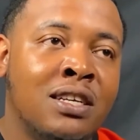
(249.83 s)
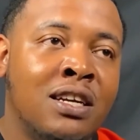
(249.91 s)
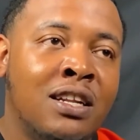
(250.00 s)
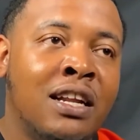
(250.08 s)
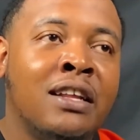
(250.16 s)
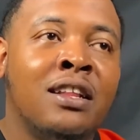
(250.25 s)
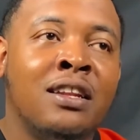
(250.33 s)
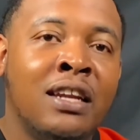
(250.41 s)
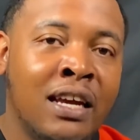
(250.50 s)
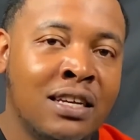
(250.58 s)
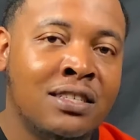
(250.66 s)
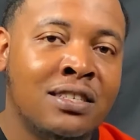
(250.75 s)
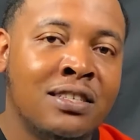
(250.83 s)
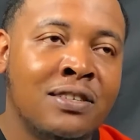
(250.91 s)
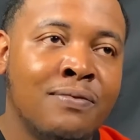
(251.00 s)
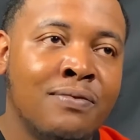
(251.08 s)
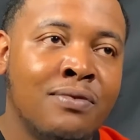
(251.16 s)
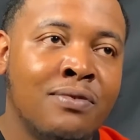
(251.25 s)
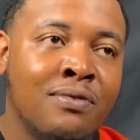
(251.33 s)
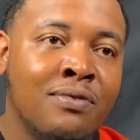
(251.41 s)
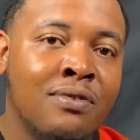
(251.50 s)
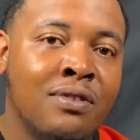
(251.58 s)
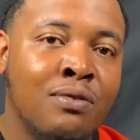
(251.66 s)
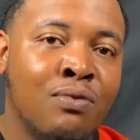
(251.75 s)
Like the Knicks
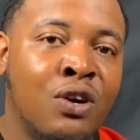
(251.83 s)
were